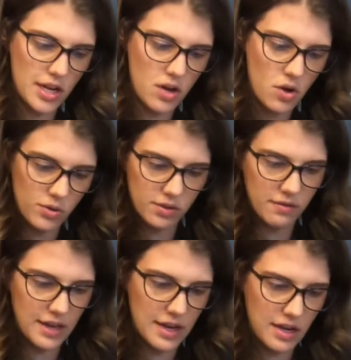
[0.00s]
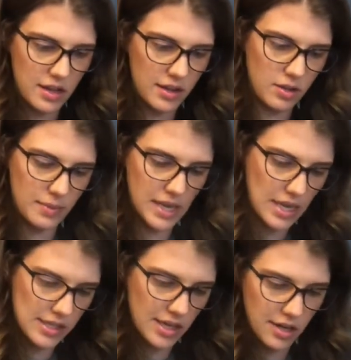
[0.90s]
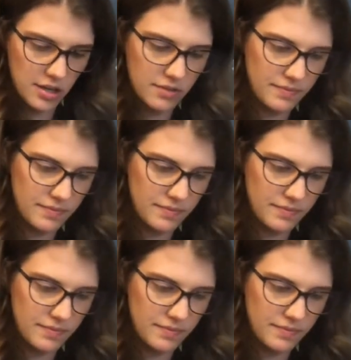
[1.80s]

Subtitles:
a hold of it a little bit easier.